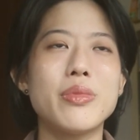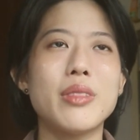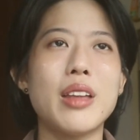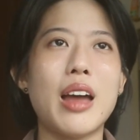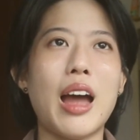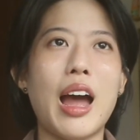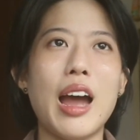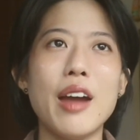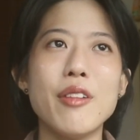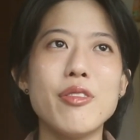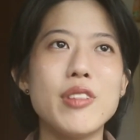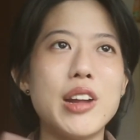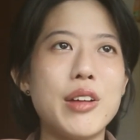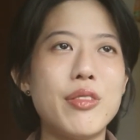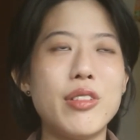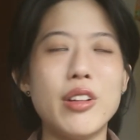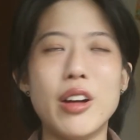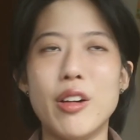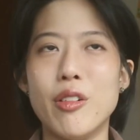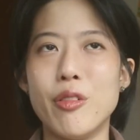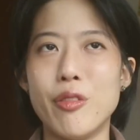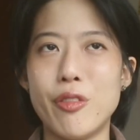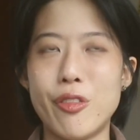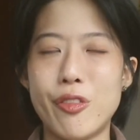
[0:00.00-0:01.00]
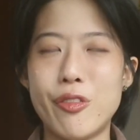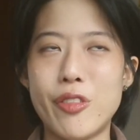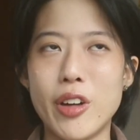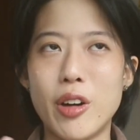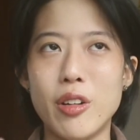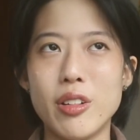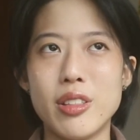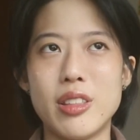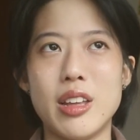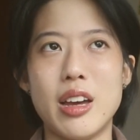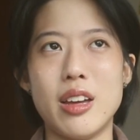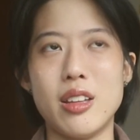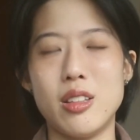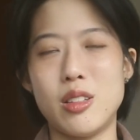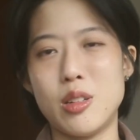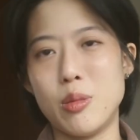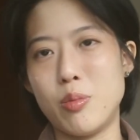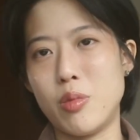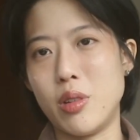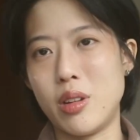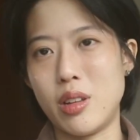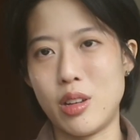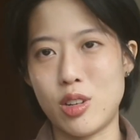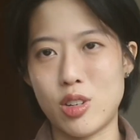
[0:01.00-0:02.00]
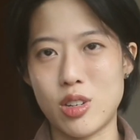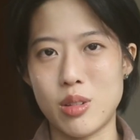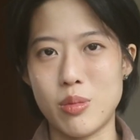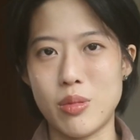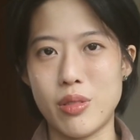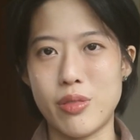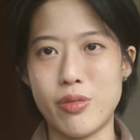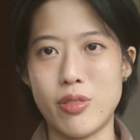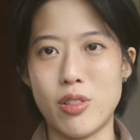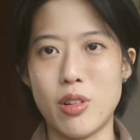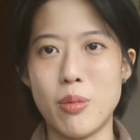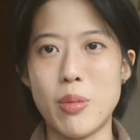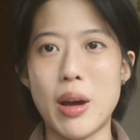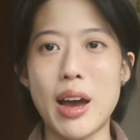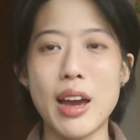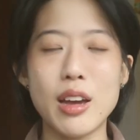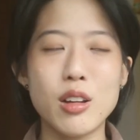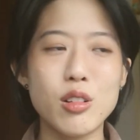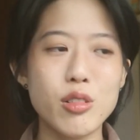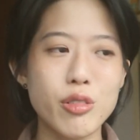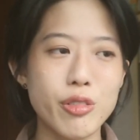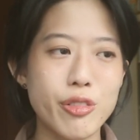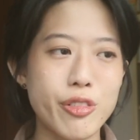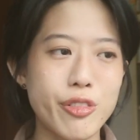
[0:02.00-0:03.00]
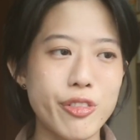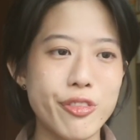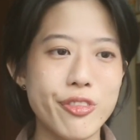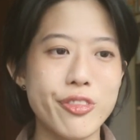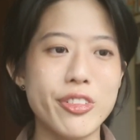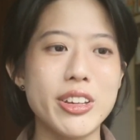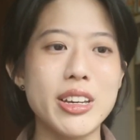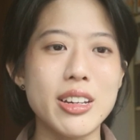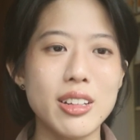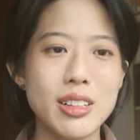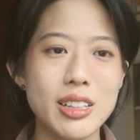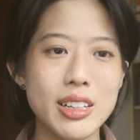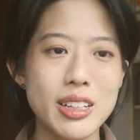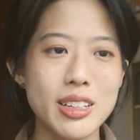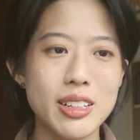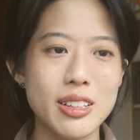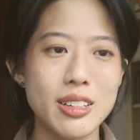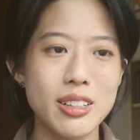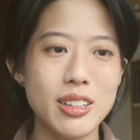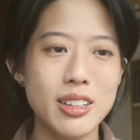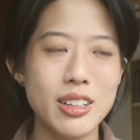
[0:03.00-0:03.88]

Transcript: I've never felt that interpretation before, but I could feel it.